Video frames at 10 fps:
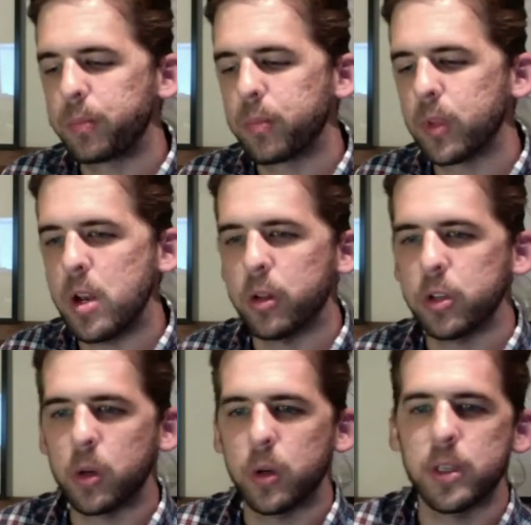
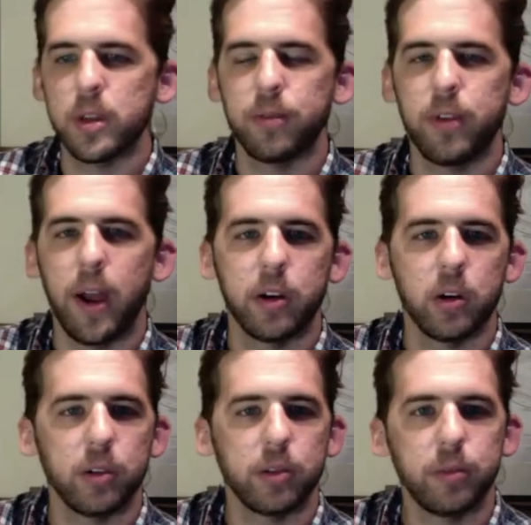there's always a
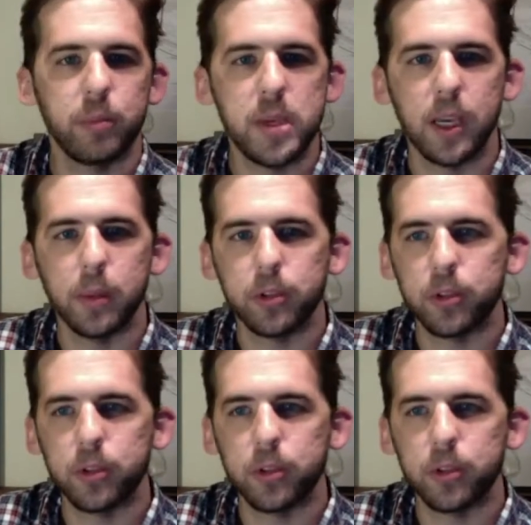factor of being able to